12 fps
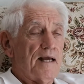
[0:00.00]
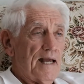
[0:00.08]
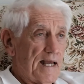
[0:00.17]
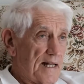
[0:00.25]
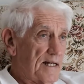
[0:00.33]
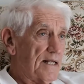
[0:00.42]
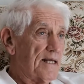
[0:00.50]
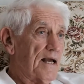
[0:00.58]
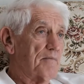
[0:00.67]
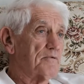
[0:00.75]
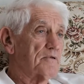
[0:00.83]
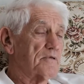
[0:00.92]

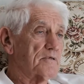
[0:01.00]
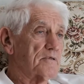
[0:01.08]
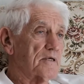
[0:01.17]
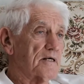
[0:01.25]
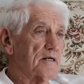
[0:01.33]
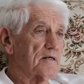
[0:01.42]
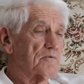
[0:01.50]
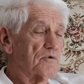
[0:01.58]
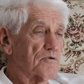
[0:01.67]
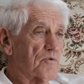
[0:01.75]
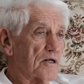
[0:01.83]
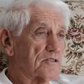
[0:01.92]
handicapped
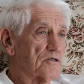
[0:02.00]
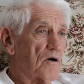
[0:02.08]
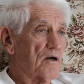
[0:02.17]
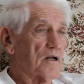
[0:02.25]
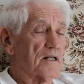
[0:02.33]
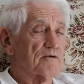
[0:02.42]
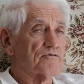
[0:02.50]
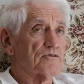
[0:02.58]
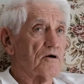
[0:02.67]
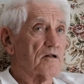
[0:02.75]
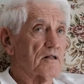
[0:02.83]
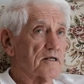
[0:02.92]
with one side, the left
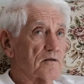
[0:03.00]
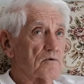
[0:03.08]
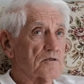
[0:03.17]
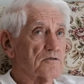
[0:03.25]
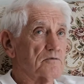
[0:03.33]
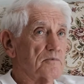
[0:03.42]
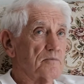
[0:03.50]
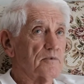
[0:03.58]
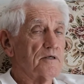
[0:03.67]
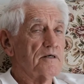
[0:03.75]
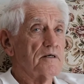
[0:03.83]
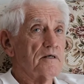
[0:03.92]
side I think it was from memory.
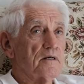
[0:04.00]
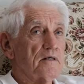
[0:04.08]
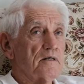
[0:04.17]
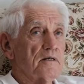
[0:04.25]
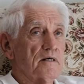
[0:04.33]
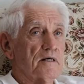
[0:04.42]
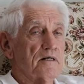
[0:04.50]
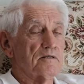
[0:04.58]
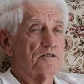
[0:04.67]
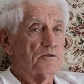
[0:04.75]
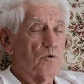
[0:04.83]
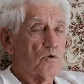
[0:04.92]

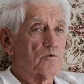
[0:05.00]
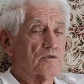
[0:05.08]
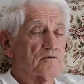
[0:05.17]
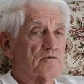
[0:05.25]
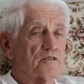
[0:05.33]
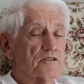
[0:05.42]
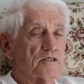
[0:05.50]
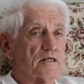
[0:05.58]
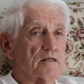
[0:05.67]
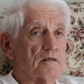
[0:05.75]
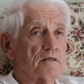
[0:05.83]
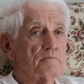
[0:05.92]
She walked with a
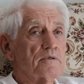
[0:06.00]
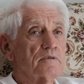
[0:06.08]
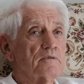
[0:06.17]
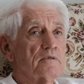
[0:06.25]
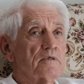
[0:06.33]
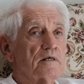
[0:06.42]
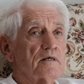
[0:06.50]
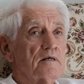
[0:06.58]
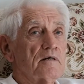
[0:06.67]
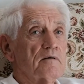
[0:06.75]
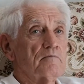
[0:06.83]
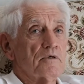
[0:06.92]
distinct limp.
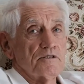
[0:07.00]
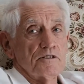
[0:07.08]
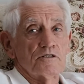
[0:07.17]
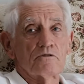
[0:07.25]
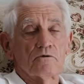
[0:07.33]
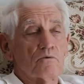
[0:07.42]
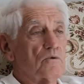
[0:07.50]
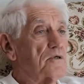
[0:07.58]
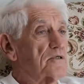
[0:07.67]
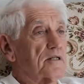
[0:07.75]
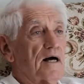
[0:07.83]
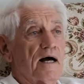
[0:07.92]
but she still
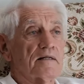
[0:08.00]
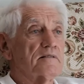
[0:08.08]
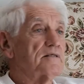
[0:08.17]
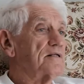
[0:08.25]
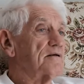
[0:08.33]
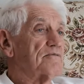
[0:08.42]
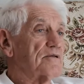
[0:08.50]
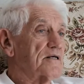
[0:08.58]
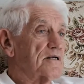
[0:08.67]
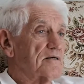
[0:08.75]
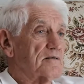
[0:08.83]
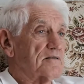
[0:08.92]
worked hard and did
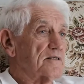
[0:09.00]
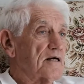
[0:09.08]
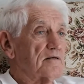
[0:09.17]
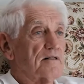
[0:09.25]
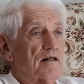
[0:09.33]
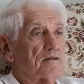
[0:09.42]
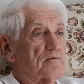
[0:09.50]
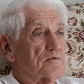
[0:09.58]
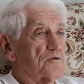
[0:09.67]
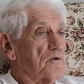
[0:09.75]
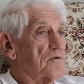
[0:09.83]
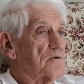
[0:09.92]
everything as though nothing was
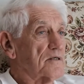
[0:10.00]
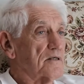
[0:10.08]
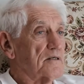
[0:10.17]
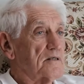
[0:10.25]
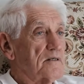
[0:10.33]
wrong with her.